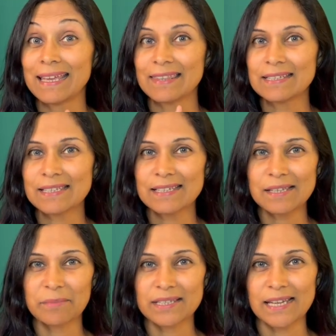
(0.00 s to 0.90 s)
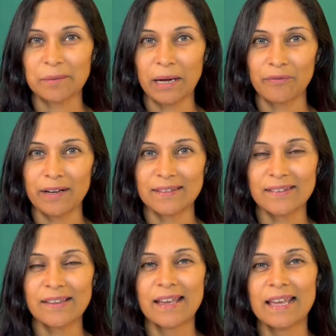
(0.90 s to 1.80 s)
This is a mistake, my friends.
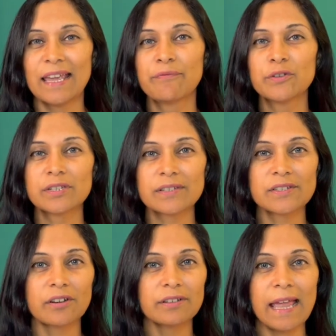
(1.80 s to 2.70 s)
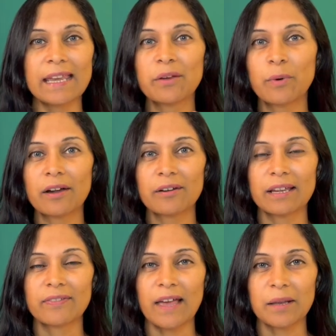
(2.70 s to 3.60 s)
If you just start anywhere
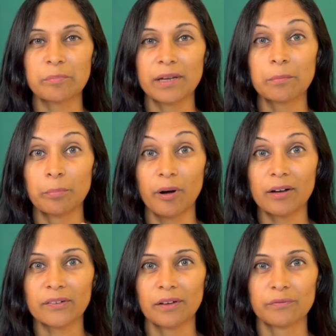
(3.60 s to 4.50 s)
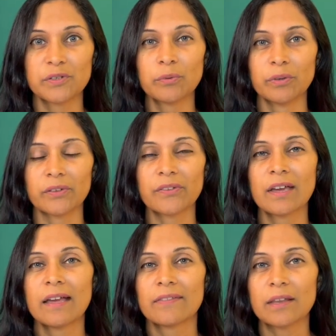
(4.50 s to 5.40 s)
in that big box of tools,
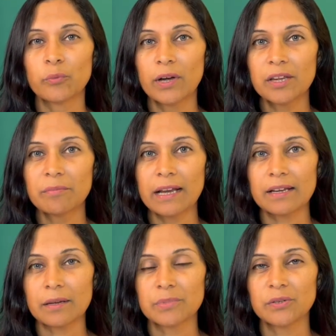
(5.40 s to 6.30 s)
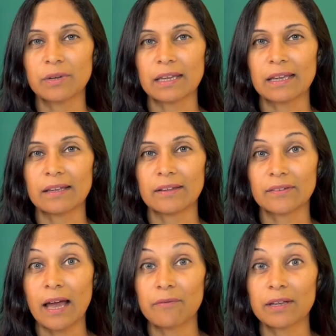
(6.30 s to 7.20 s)
then what you might end up doing is
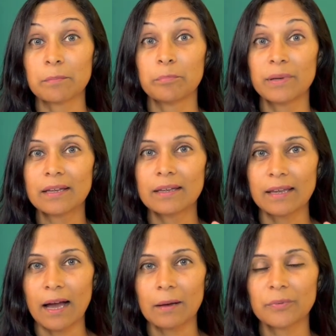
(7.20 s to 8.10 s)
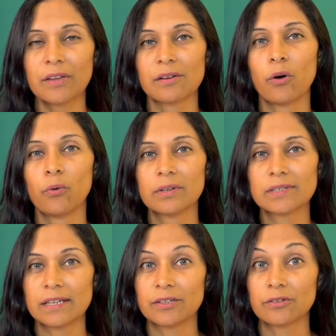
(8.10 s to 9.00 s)
having big gaps and holes
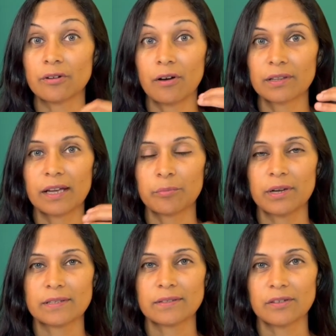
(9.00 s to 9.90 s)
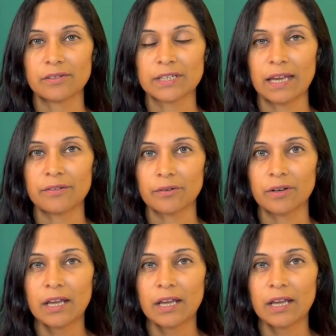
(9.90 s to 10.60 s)
in your online presence altogether.